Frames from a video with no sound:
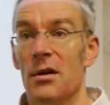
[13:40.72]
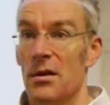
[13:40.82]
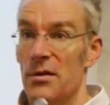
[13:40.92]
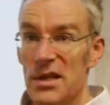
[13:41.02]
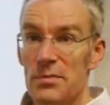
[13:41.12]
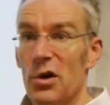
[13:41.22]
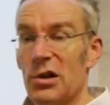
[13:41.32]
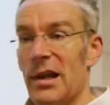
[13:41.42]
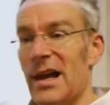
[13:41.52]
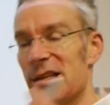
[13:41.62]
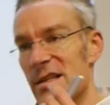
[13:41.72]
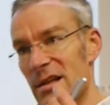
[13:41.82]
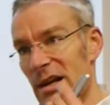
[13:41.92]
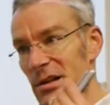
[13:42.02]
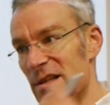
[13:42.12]
This model
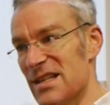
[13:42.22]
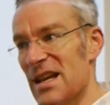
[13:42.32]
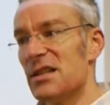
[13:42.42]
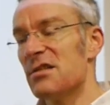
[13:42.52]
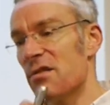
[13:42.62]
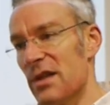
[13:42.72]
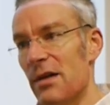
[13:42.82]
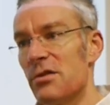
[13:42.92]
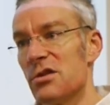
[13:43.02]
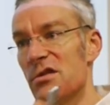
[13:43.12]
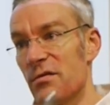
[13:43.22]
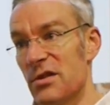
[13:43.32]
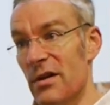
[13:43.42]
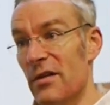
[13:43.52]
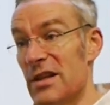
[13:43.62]
handles tens of thousands of
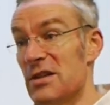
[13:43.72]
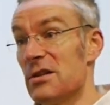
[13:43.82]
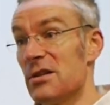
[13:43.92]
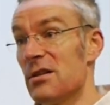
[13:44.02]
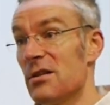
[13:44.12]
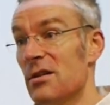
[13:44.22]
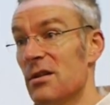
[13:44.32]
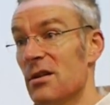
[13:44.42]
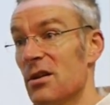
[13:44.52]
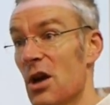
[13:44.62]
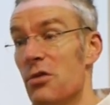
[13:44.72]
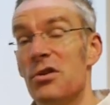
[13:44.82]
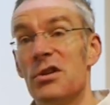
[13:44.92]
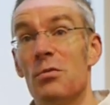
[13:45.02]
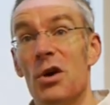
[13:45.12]
editors,
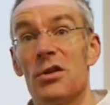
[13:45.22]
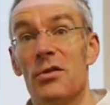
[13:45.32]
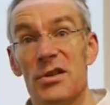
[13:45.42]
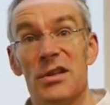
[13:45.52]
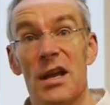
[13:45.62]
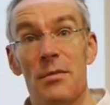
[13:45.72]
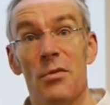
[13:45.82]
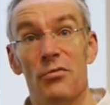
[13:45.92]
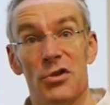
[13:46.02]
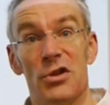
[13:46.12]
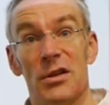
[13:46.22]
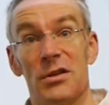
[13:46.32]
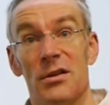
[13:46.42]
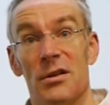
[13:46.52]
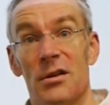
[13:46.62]
coders working on the same project,
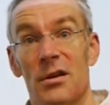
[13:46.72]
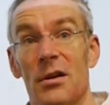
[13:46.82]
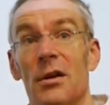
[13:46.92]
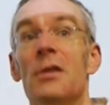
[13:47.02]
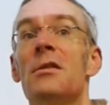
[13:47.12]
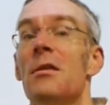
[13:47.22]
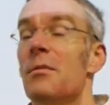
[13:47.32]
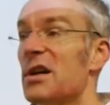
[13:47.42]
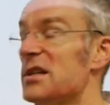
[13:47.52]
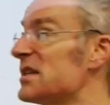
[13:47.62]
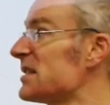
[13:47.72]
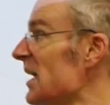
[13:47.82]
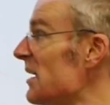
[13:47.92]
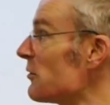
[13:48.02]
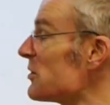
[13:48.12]
because it
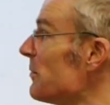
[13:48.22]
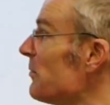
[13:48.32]
scales.